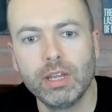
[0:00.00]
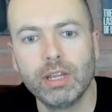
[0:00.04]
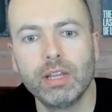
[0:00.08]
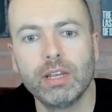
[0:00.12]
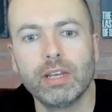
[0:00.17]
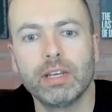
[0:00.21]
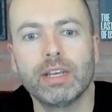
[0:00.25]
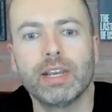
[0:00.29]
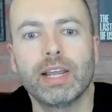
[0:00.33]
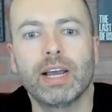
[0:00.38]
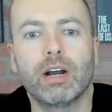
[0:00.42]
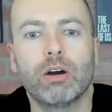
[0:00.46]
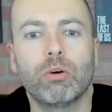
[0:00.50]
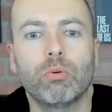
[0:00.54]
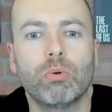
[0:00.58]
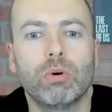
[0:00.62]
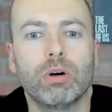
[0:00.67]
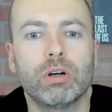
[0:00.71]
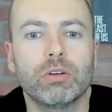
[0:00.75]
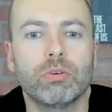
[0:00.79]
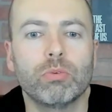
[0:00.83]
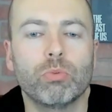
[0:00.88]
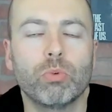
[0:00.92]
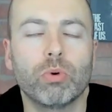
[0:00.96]
Now,
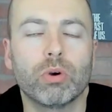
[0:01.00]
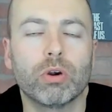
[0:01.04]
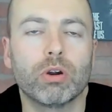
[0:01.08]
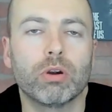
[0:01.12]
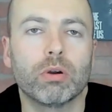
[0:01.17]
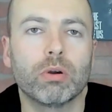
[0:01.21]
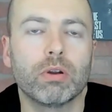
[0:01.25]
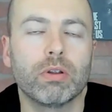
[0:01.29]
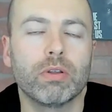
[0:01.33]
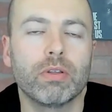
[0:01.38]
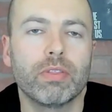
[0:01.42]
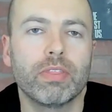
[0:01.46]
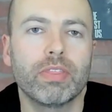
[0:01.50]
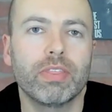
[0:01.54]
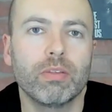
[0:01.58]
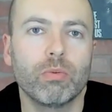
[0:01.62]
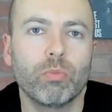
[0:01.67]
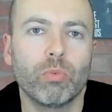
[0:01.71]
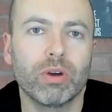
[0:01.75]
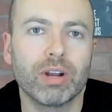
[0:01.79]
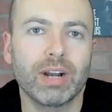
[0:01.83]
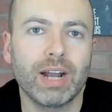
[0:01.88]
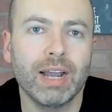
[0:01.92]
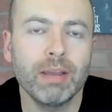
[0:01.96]

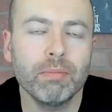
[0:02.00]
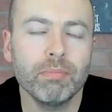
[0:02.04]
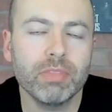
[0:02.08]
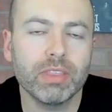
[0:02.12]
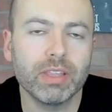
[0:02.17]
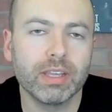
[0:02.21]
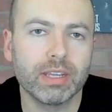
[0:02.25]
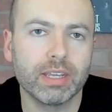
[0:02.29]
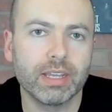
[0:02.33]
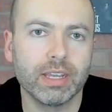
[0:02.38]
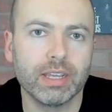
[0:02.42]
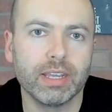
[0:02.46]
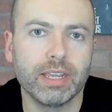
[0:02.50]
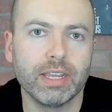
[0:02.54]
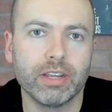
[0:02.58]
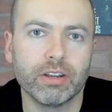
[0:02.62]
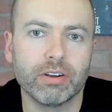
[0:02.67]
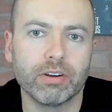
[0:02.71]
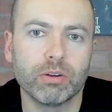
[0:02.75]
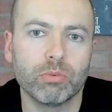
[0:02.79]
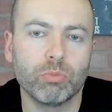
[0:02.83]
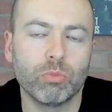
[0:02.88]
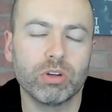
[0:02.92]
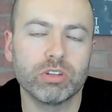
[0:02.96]
what I'm thinking here,
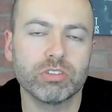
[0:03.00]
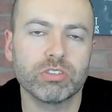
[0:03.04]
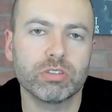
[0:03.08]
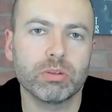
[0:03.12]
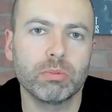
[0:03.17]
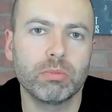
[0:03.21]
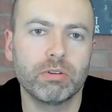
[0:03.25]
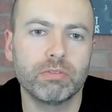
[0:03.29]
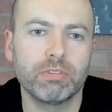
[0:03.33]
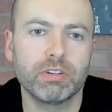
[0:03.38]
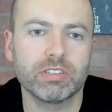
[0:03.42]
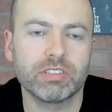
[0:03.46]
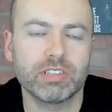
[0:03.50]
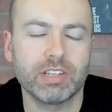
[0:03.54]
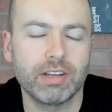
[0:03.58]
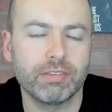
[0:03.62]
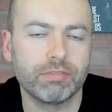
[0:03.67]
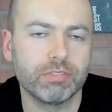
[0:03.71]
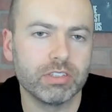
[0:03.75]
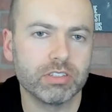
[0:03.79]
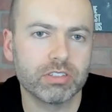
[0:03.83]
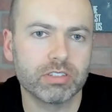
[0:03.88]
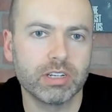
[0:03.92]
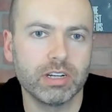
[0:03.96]
and what some of us have
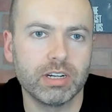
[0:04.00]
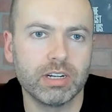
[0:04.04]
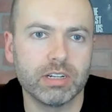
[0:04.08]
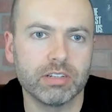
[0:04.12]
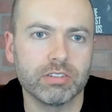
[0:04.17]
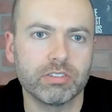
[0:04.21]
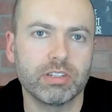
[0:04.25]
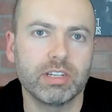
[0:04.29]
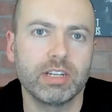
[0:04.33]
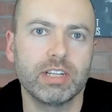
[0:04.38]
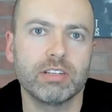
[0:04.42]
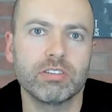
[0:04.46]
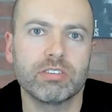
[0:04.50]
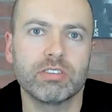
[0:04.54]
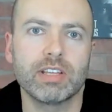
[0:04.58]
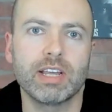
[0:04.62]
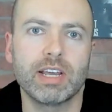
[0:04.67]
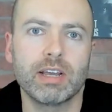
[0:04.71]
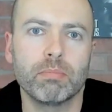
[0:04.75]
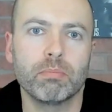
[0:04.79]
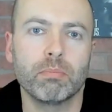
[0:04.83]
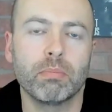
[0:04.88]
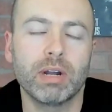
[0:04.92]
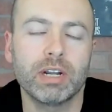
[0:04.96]
discussed, is
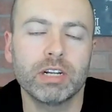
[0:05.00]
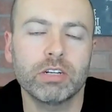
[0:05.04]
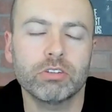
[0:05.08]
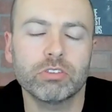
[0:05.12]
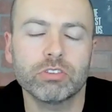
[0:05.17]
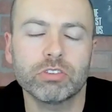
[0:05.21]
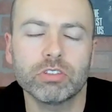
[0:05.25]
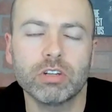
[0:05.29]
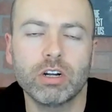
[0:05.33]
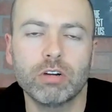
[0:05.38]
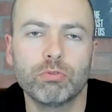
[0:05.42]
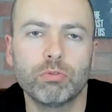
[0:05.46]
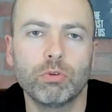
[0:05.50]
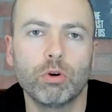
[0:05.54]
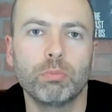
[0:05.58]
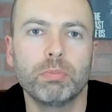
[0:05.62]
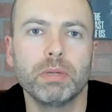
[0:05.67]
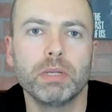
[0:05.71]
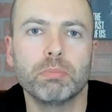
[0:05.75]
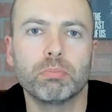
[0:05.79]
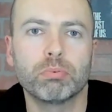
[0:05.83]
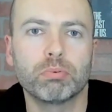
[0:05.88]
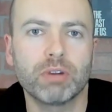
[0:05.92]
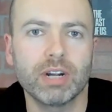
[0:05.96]
that Microsoft will be
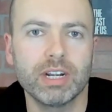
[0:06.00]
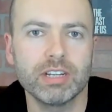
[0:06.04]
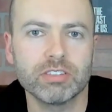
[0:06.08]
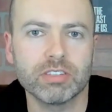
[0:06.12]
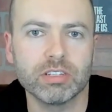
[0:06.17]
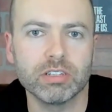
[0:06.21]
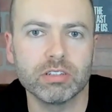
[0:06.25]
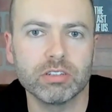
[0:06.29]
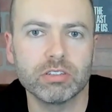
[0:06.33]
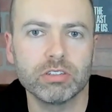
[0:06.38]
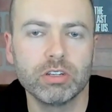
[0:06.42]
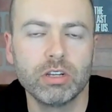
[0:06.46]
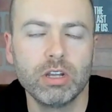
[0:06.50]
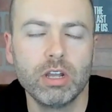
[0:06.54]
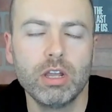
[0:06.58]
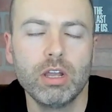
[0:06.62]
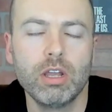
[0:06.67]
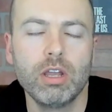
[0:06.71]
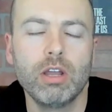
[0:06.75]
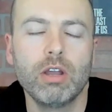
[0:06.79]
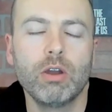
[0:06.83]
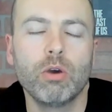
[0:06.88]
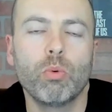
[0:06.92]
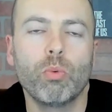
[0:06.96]
present
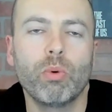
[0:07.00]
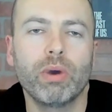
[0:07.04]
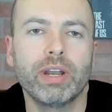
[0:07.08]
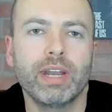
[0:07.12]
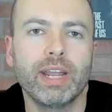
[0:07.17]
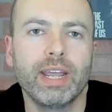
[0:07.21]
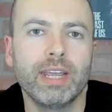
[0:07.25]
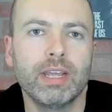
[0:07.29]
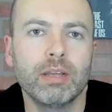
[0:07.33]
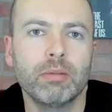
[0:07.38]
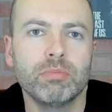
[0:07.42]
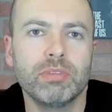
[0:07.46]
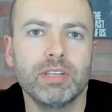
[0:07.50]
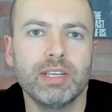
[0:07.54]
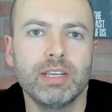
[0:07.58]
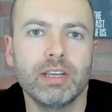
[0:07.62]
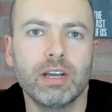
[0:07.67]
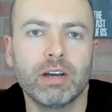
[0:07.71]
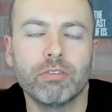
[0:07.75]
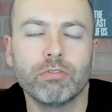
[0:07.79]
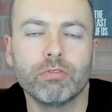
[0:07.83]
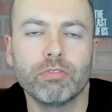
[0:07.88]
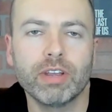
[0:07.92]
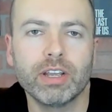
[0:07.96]
when AMD
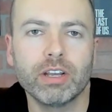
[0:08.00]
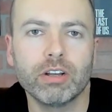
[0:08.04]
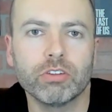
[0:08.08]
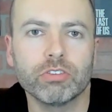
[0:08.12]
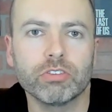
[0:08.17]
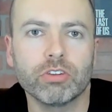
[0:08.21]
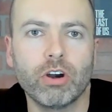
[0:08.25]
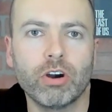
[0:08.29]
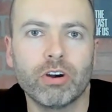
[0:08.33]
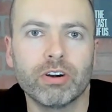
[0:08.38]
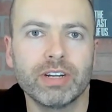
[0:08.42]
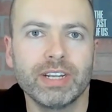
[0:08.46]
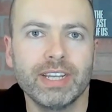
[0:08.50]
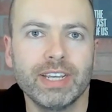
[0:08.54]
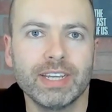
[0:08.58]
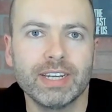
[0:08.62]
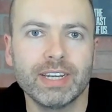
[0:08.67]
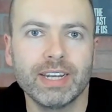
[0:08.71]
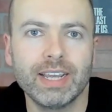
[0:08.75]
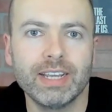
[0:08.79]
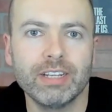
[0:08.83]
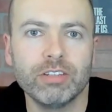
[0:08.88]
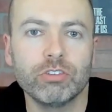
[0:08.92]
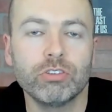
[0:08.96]
unveils
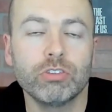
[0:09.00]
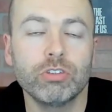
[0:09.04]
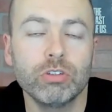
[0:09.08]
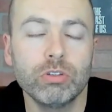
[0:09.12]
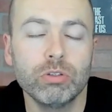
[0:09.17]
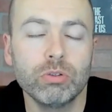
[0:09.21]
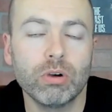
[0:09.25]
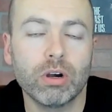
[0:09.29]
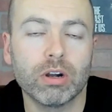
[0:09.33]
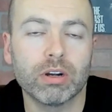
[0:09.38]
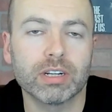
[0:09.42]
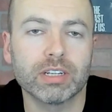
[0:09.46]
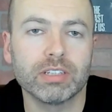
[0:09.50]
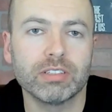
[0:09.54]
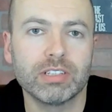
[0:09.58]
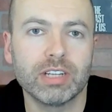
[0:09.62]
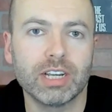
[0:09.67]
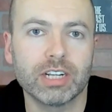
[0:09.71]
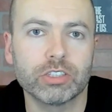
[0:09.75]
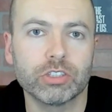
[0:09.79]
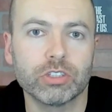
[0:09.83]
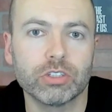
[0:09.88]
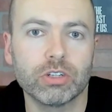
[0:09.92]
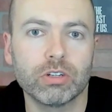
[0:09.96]
RDNA 2
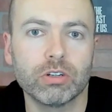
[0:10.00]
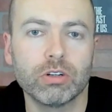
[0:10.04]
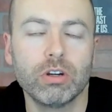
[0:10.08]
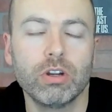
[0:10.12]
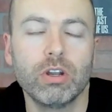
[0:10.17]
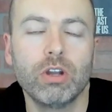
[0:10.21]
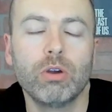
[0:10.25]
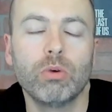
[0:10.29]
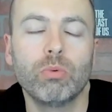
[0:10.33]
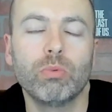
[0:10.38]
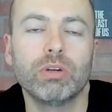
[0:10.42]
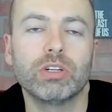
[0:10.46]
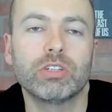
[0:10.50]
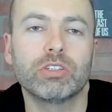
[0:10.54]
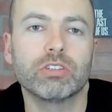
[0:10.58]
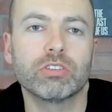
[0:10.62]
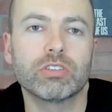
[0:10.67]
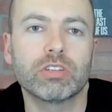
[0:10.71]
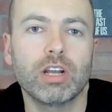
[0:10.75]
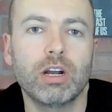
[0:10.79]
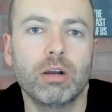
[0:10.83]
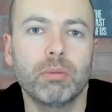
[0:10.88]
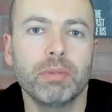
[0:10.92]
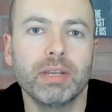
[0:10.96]
architecture, which is
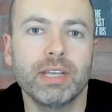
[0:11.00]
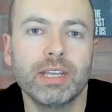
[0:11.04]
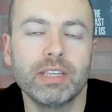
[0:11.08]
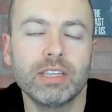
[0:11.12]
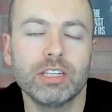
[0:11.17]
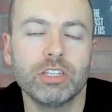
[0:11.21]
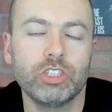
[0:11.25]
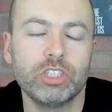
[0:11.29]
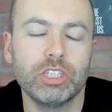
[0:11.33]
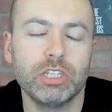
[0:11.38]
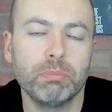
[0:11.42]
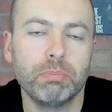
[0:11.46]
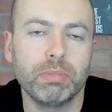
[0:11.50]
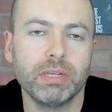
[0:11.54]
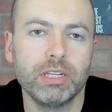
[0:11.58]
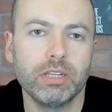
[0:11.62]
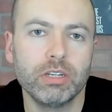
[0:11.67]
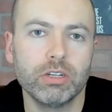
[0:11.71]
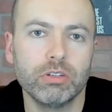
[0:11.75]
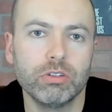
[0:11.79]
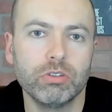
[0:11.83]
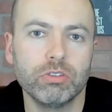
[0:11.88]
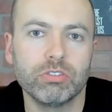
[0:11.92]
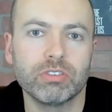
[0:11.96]
coming in the
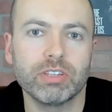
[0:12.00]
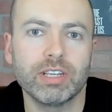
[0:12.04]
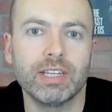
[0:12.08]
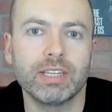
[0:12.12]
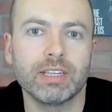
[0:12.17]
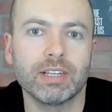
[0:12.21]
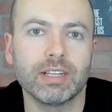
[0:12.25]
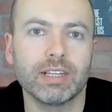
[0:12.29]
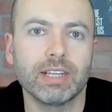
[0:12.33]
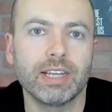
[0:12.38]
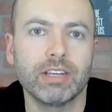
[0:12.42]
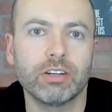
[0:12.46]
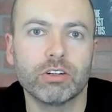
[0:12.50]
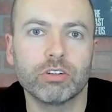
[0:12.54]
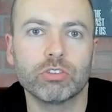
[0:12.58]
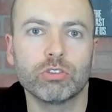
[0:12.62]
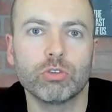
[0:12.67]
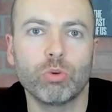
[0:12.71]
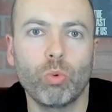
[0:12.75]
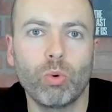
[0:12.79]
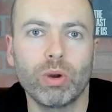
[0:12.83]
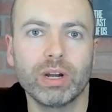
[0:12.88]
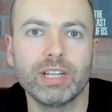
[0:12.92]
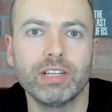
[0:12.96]
GPUs in the later
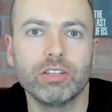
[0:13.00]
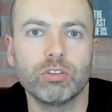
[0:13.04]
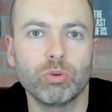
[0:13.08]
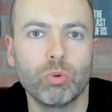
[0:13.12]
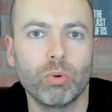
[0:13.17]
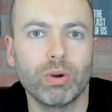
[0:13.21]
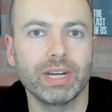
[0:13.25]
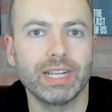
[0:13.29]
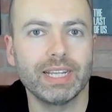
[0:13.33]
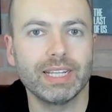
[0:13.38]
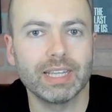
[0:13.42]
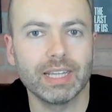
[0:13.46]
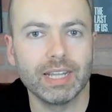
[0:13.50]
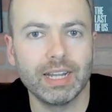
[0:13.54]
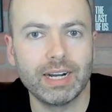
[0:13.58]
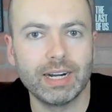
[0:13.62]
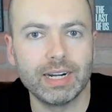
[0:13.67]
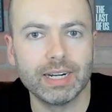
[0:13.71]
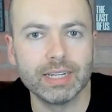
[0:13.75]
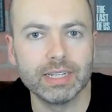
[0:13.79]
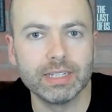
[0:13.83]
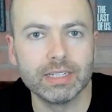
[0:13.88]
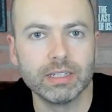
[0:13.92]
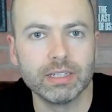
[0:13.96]
2020 line.